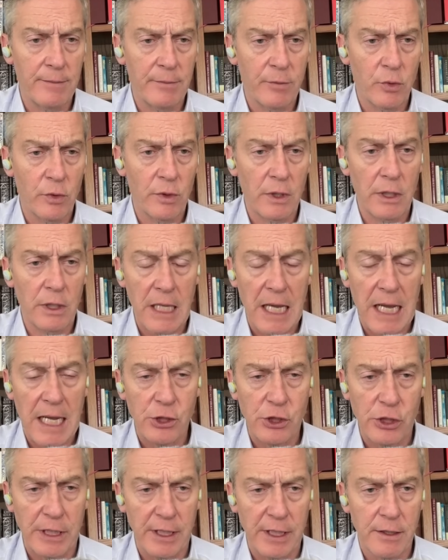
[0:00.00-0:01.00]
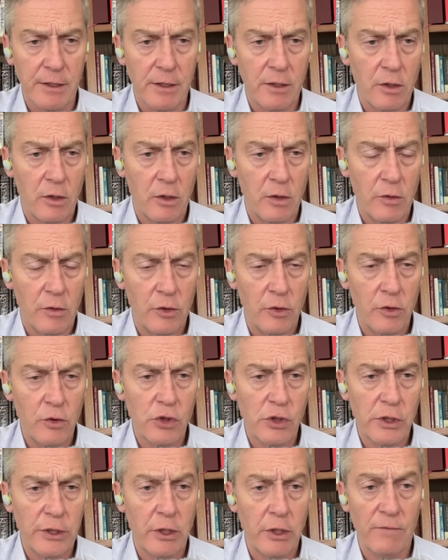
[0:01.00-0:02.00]
or a logic,
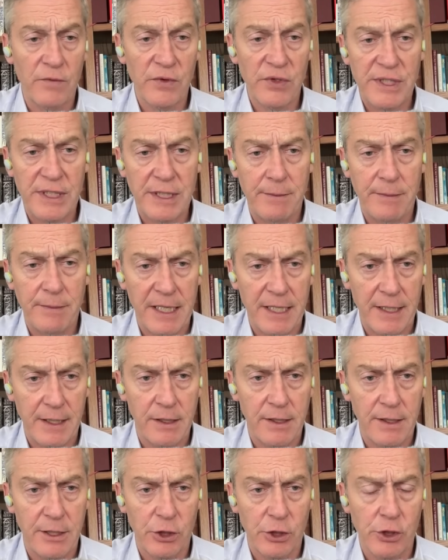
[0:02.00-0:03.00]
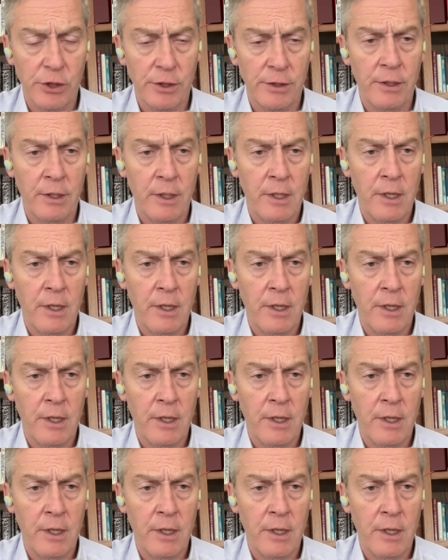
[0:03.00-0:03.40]
usually overseen by a clinician,